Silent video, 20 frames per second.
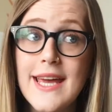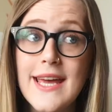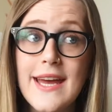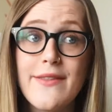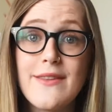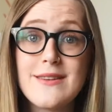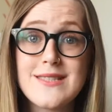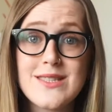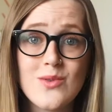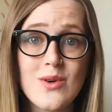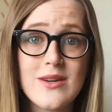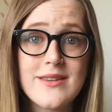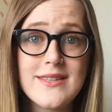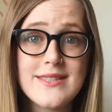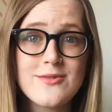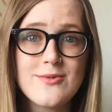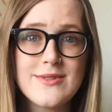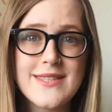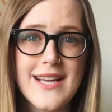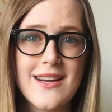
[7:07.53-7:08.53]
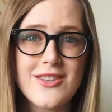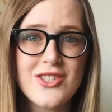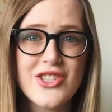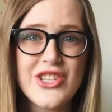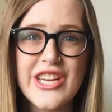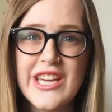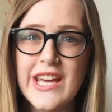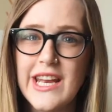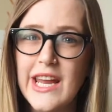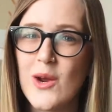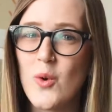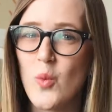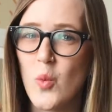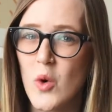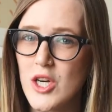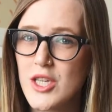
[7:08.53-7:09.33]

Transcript: and the soreness was actually getting